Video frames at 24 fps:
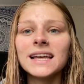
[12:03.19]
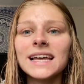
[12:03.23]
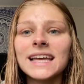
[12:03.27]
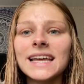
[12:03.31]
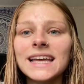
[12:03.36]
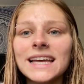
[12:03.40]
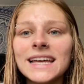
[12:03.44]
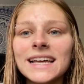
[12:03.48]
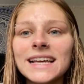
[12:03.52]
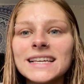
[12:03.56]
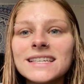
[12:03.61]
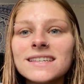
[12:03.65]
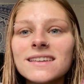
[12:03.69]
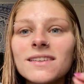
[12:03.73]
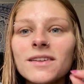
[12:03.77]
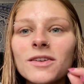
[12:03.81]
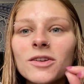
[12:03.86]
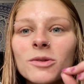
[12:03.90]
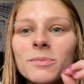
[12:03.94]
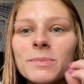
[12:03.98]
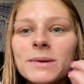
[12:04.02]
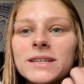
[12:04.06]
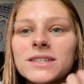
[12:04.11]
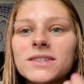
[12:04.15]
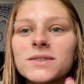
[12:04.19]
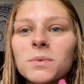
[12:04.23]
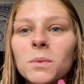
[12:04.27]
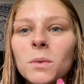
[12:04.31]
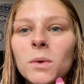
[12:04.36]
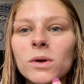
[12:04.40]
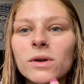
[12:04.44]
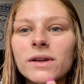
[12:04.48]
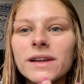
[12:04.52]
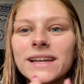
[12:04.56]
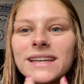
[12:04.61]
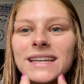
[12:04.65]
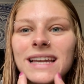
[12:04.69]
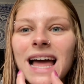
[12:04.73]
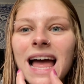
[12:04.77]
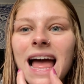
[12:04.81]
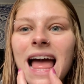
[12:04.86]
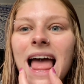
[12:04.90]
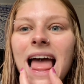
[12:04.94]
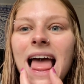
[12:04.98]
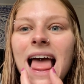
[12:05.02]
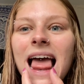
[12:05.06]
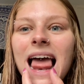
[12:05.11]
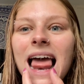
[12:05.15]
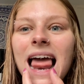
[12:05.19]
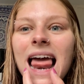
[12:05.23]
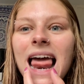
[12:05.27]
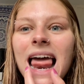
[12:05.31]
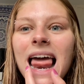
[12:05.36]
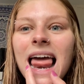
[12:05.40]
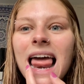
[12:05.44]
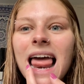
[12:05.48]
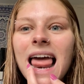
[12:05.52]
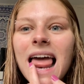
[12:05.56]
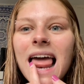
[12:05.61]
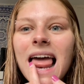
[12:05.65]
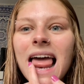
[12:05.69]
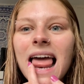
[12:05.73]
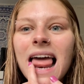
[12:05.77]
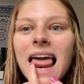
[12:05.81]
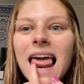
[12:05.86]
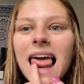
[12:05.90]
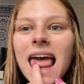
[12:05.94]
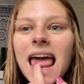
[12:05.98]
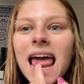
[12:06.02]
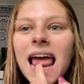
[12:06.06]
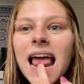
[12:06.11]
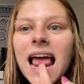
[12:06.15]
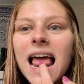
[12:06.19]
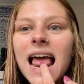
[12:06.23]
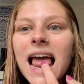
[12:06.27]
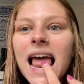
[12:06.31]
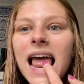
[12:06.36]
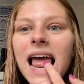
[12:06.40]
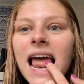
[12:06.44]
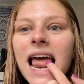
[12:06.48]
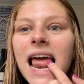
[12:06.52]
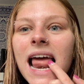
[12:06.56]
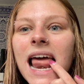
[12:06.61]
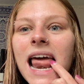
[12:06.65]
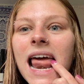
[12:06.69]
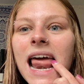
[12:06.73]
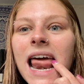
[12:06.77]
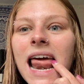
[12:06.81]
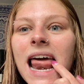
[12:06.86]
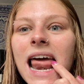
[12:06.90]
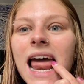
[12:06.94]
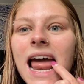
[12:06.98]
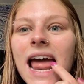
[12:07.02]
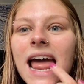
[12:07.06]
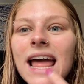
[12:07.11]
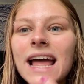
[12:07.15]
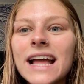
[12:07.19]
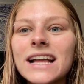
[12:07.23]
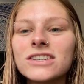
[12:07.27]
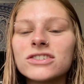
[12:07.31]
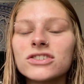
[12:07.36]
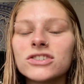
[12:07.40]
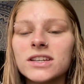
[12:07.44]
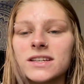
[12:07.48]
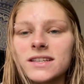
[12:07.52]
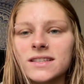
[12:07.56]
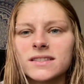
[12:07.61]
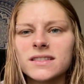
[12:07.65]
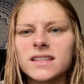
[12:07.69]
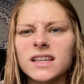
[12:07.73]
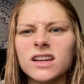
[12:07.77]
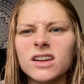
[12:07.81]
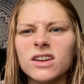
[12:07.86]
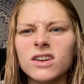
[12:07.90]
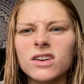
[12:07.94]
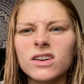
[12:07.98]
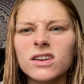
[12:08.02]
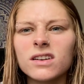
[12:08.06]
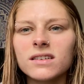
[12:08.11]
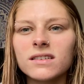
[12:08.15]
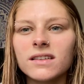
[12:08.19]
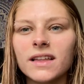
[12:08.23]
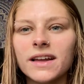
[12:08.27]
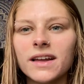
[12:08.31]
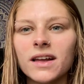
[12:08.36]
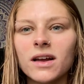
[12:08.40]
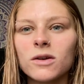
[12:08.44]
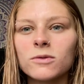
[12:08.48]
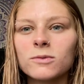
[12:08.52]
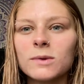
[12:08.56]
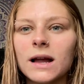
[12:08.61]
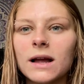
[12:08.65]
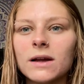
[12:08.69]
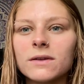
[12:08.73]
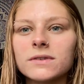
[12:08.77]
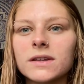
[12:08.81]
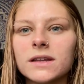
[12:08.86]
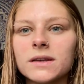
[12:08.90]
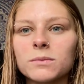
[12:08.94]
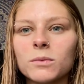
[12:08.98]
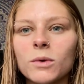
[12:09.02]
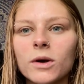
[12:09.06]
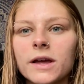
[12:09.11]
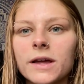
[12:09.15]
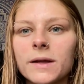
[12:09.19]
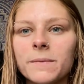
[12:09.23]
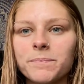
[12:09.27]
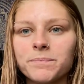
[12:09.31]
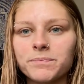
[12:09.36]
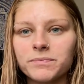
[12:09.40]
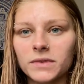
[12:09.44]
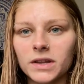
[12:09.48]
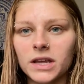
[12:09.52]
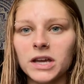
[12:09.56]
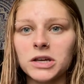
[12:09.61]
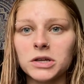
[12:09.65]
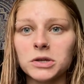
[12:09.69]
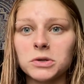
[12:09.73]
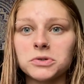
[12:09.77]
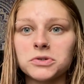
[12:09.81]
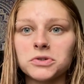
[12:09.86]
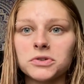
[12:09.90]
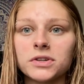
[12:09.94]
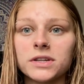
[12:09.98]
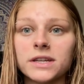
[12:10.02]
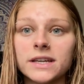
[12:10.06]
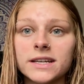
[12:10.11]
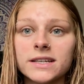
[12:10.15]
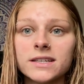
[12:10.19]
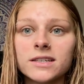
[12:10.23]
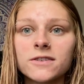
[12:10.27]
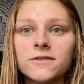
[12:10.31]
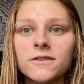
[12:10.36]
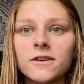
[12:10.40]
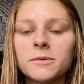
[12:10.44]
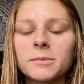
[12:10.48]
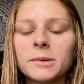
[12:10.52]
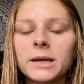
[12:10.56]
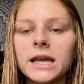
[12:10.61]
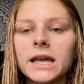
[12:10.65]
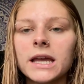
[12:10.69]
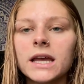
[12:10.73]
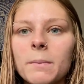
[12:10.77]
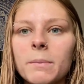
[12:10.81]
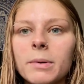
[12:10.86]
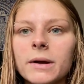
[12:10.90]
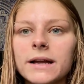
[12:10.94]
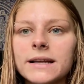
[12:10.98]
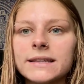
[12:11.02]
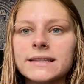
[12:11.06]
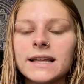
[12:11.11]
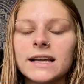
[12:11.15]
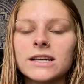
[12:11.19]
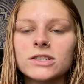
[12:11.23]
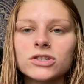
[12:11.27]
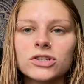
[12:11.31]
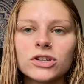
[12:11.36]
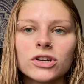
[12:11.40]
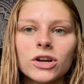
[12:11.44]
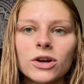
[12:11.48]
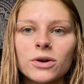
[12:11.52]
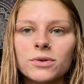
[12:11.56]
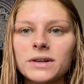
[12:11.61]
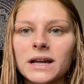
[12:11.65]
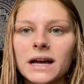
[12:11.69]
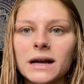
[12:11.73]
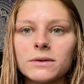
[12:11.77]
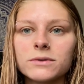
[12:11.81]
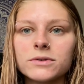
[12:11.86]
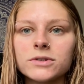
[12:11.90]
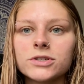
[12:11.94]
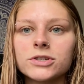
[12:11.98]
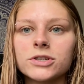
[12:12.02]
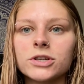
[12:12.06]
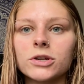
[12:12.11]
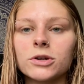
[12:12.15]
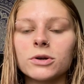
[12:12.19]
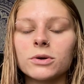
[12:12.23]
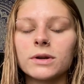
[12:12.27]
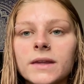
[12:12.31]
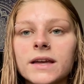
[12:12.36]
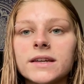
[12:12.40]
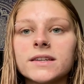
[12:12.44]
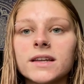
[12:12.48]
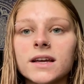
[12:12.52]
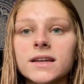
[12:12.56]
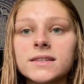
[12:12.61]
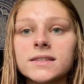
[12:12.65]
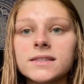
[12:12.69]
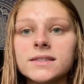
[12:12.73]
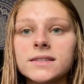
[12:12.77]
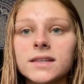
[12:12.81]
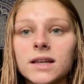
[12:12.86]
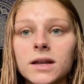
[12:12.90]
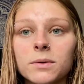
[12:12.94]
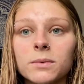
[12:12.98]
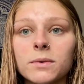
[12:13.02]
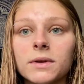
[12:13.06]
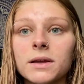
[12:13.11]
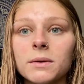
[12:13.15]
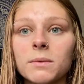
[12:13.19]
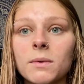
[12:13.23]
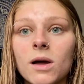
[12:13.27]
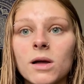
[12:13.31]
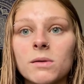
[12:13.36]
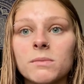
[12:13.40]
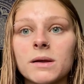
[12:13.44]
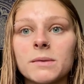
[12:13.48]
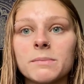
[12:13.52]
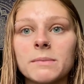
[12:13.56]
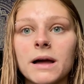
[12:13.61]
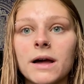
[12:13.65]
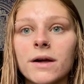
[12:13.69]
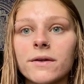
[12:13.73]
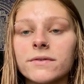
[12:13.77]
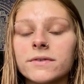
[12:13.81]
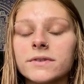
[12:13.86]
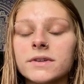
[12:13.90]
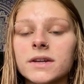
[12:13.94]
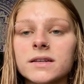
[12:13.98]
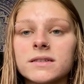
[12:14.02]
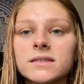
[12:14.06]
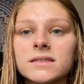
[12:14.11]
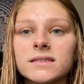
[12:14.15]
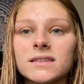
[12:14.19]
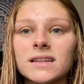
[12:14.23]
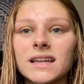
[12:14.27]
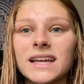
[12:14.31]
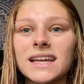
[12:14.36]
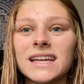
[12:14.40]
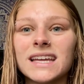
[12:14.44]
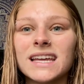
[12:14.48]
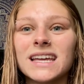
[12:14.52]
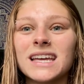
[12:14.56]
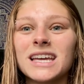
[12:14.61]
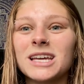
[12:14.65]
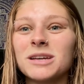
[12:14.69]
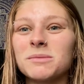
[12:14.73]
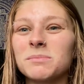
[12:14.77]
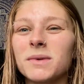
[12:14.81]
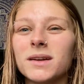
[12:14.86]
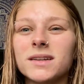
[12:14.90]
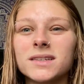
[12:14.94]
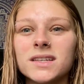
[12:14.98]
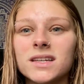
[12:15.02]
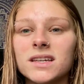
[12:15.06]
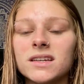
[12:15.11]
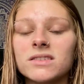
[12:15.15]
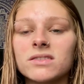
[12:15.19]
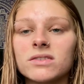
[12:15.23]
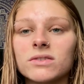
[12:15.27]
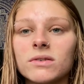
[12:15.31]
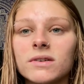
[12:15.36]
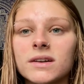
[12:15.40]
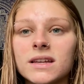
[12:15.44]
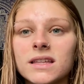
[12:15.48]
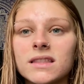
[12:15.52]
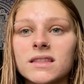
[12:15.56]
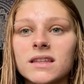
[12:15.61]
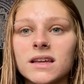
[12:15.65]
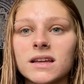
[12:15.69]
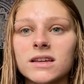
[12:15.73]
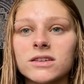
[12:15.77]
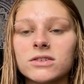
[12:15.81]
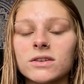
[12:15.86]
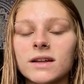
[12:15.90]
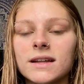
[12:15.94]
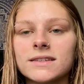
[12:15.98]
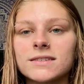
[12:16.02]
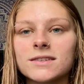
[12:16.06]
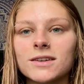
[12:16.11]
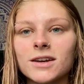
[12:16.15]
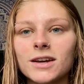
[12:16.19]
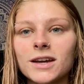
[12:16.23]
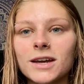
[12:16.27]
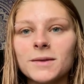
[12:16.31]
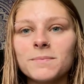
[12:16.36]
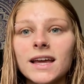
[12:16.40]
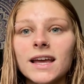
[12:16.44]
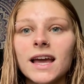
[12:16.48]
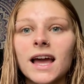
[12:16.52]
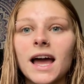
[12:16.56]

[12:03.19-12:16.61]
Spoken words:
It is a little bit swollen, like it's just thicker like around than what it usually is for me, but that should go down soon. It does sit really well in my mouth. It doesn't like hit my teeth or anything, so that's good.